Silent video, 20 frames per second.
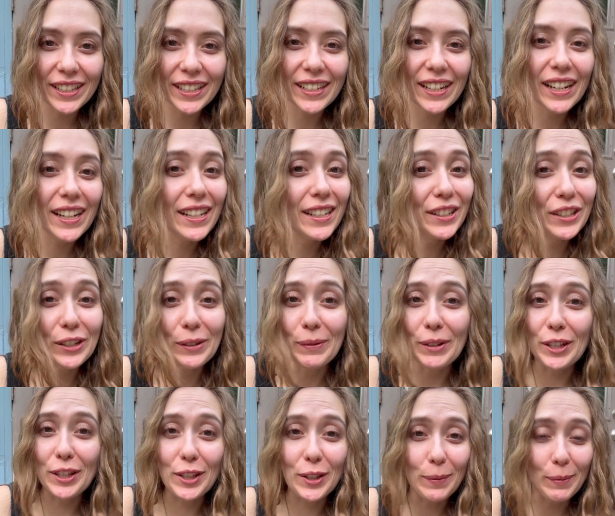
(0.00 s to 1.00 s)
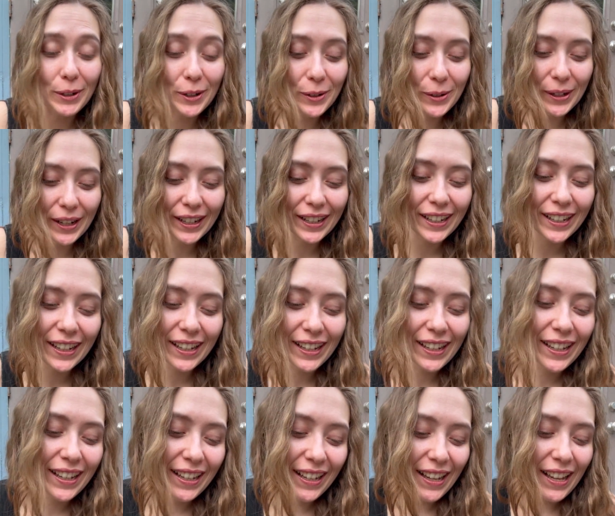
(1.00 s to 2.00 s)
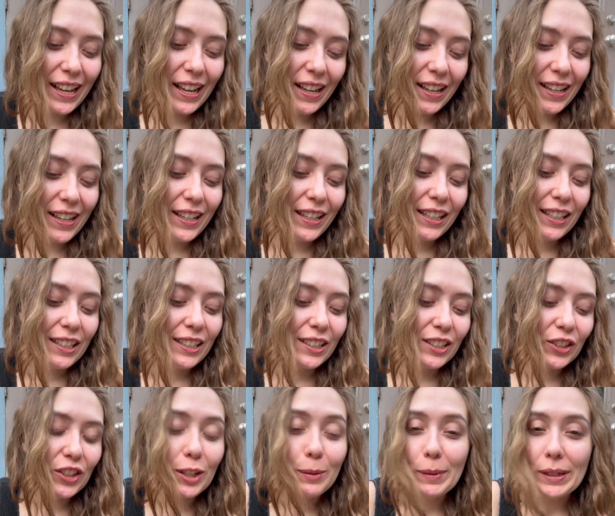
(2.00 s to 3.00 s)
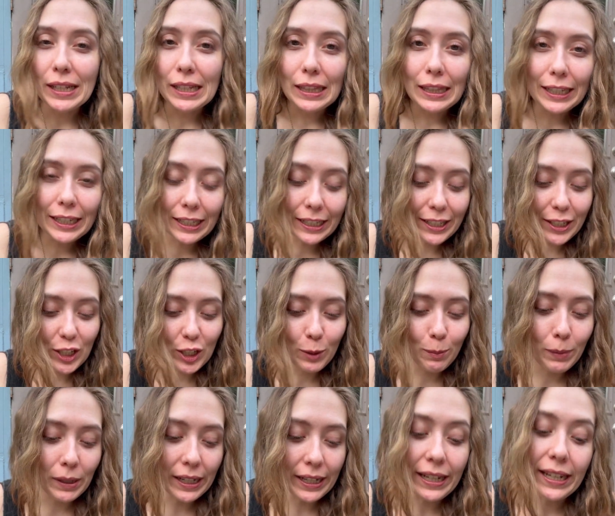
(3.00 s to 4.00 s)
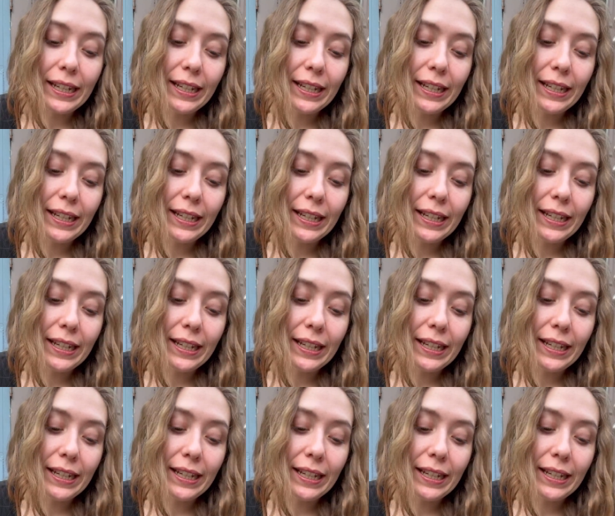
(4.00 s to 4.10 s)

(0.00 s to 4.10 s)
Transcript: today. It's going to be super quick. It's going to be lickety split.